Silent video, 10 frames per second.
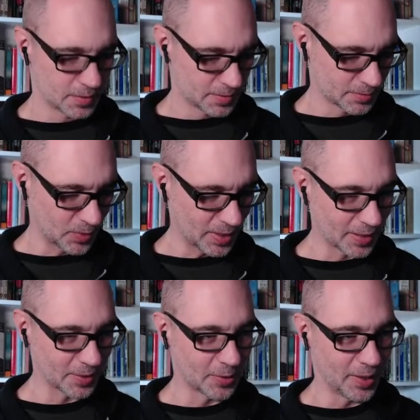
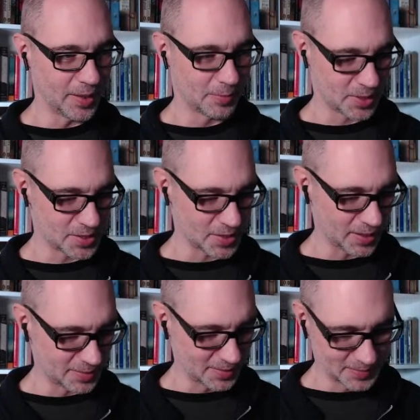Well, all right. I'm going
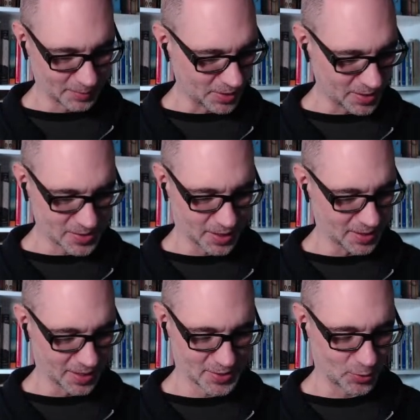to say
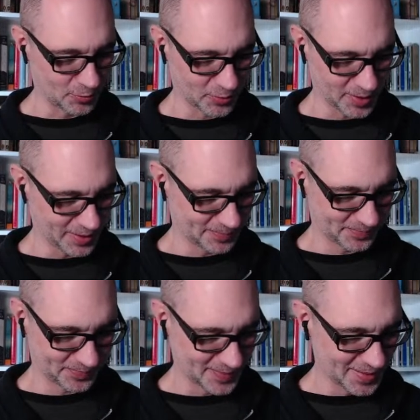yes. Hopefully,
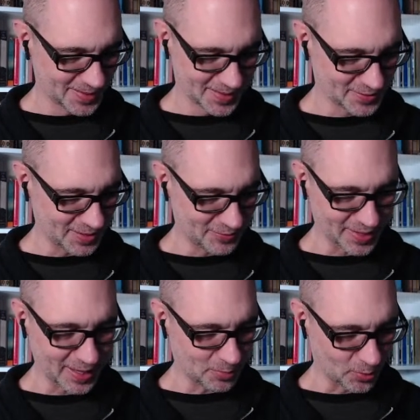if I
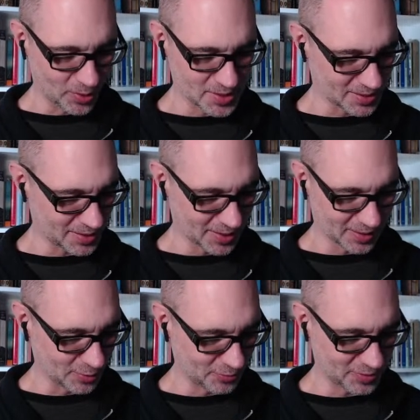get poisoned here,
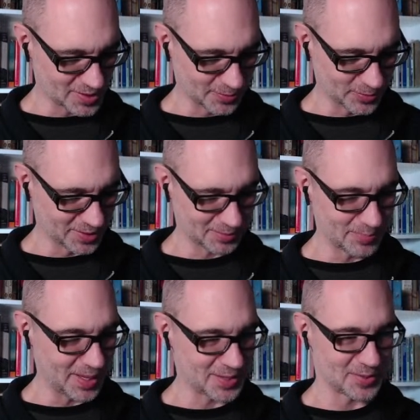hopefully someone
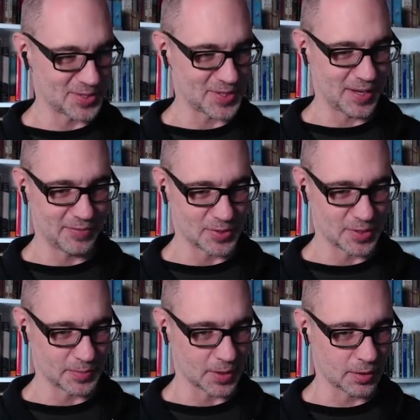makes their save or
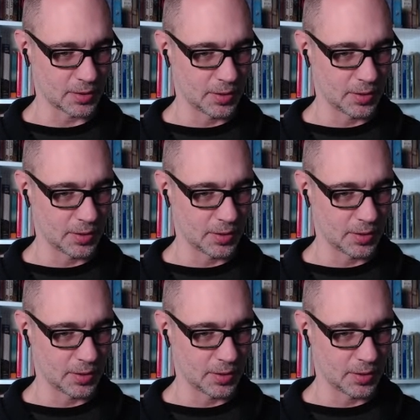something.